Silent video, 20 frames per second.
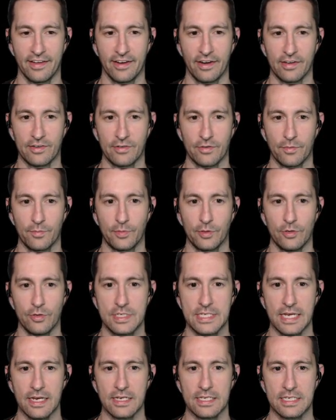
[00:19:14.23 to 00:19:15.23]
All right, so the blue
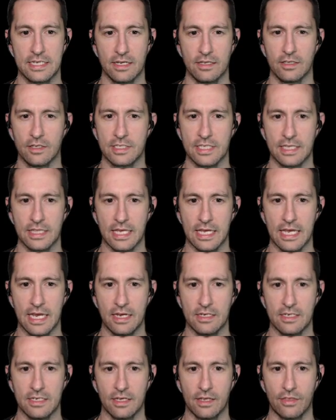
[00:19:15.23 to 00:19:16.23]
takes... Looks like they
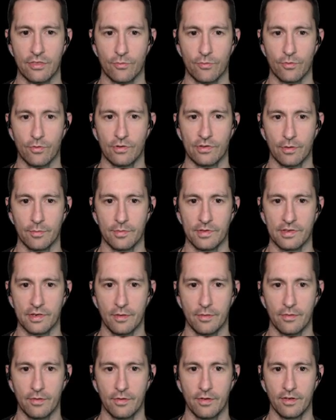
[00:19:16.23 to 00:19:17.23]
can't dig through, so I'm just
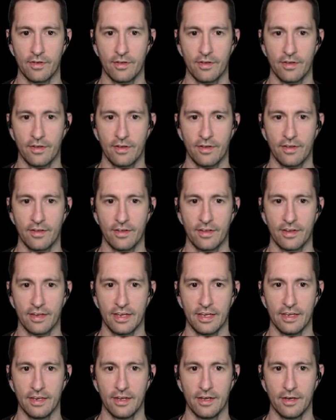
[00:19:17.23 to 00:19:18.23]
going to
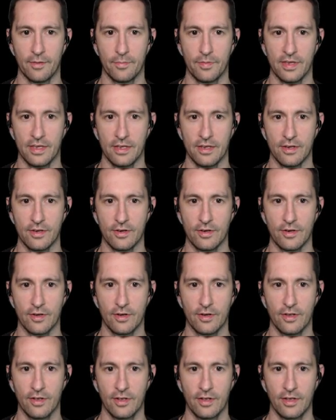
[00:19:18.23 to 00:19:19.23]
get up
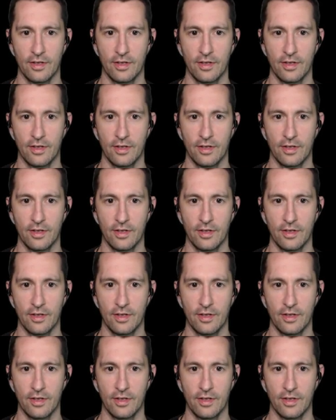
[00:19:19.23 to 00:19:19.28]
here.